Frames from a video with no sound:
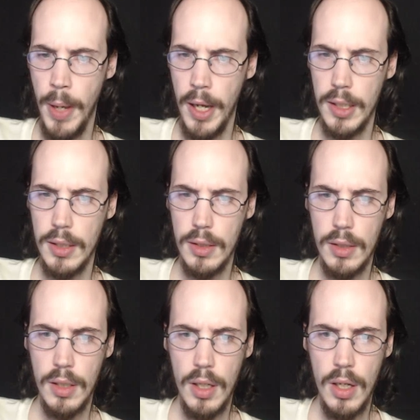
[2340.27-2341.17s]
back?
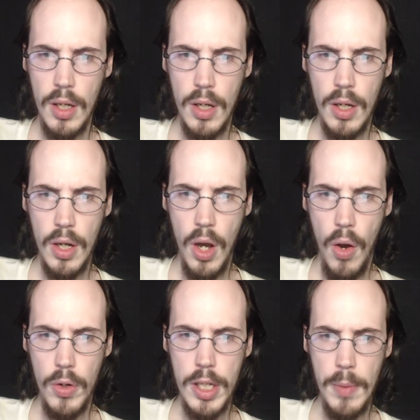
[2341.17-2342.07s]

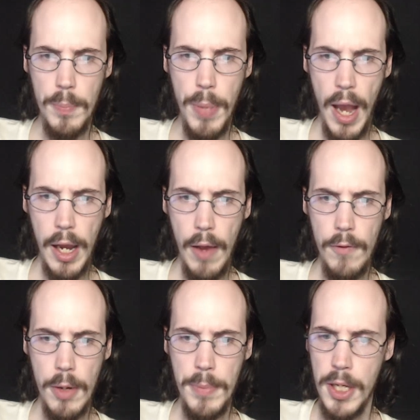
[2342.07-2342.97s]
I'll get him back
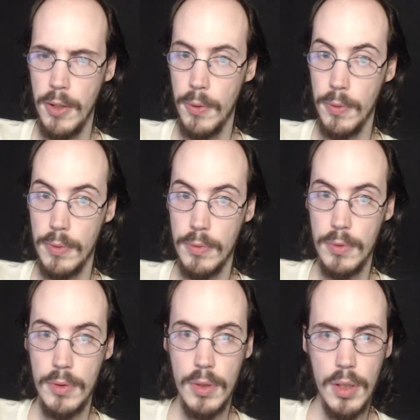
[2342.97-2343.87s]
after I beat you.
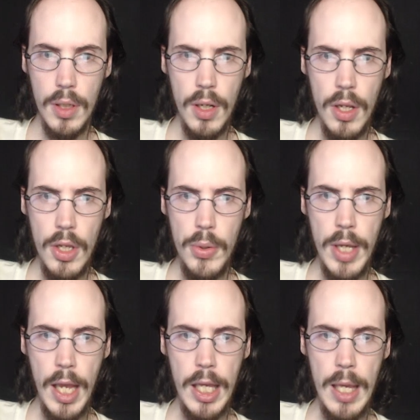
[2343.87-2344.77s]
You
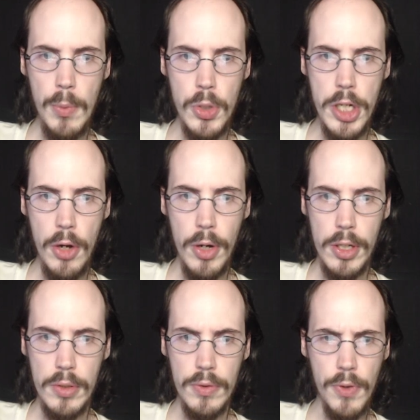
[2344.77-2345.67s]
can't keep
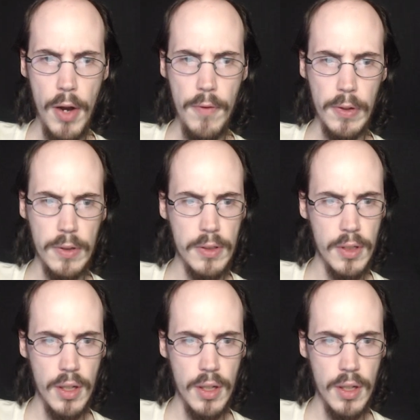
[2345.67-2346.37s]
regenerating forever.